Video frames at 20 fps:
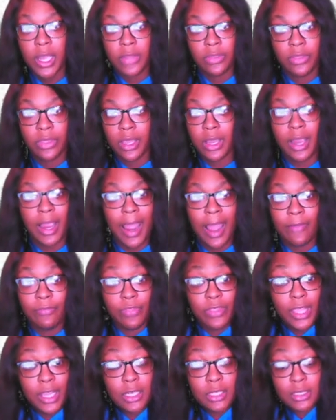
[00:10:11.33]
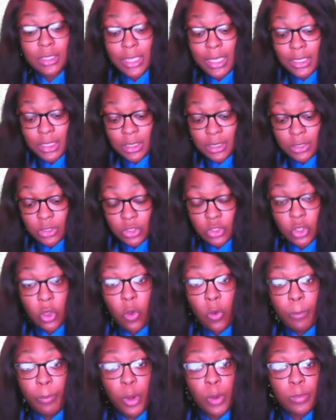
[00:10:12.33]
They're at there. That's the
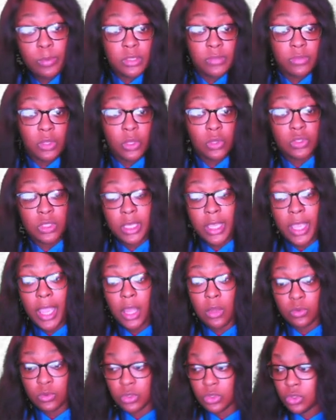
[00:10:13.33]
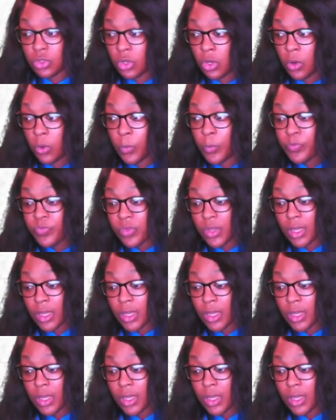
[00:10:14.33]
sole purpose of those accounts, you know,